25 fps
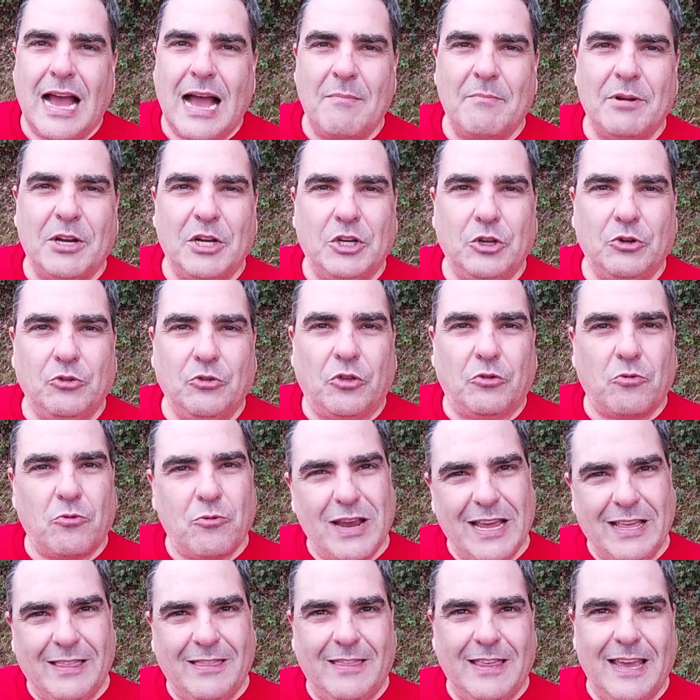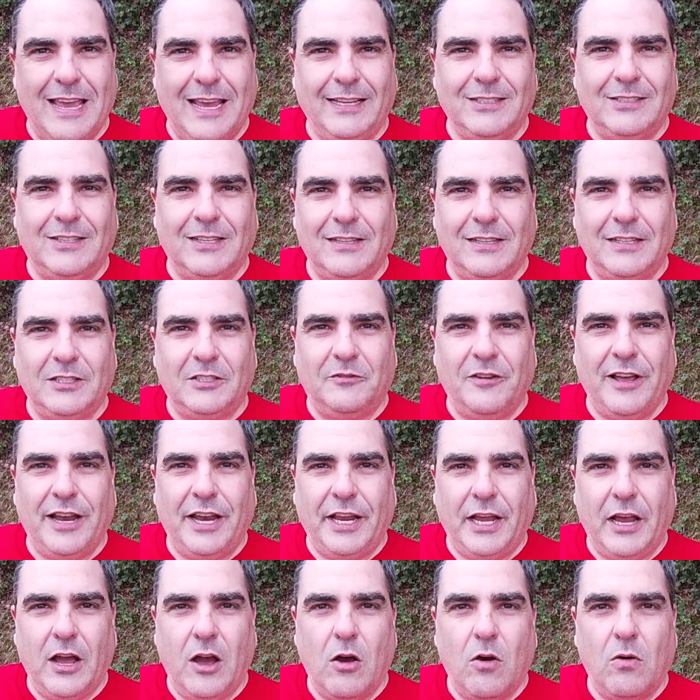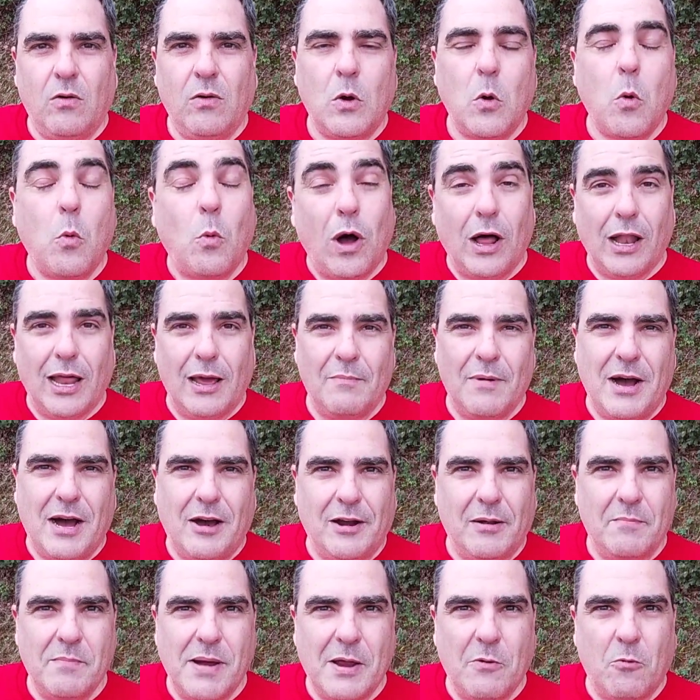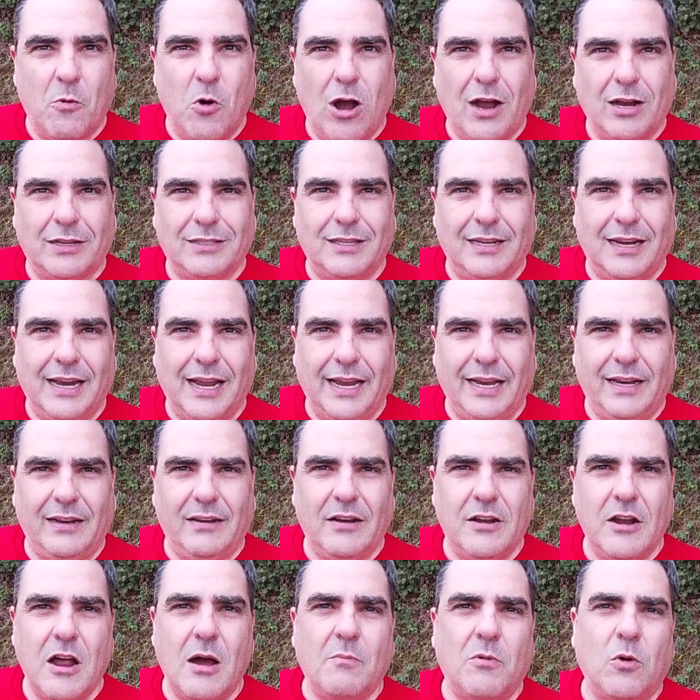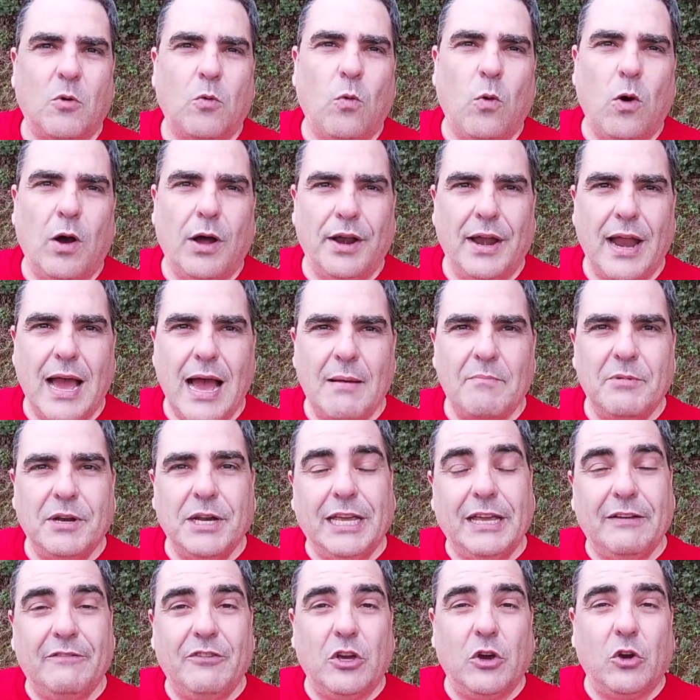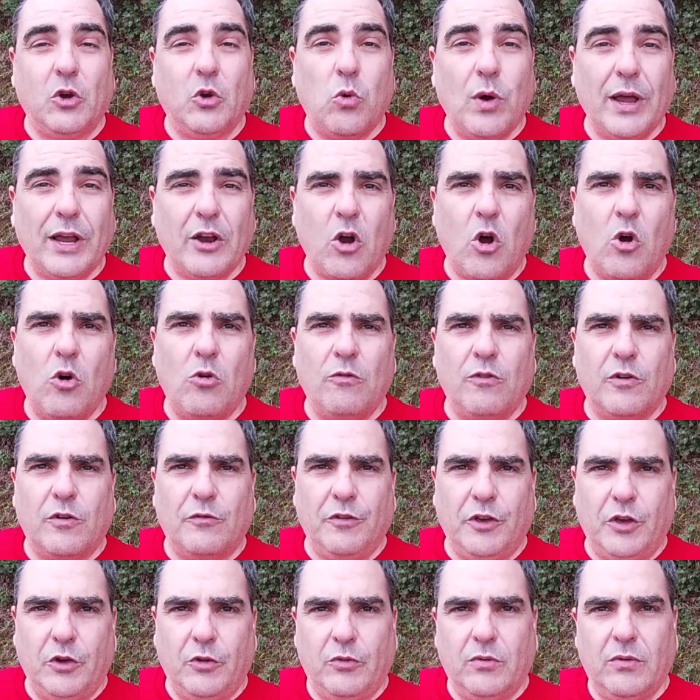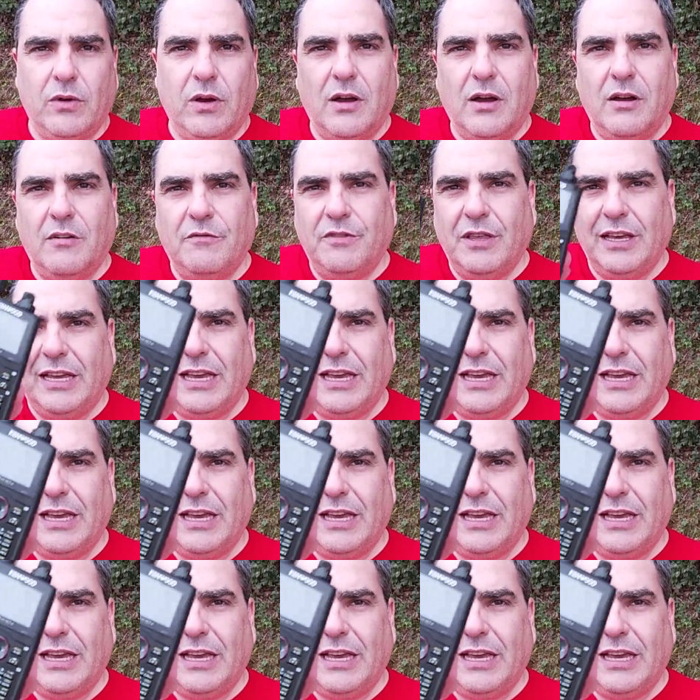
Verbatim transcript: I'm going to do three things in this video while I'm out on my walk today. Number one, I'm going to give you a quick overview of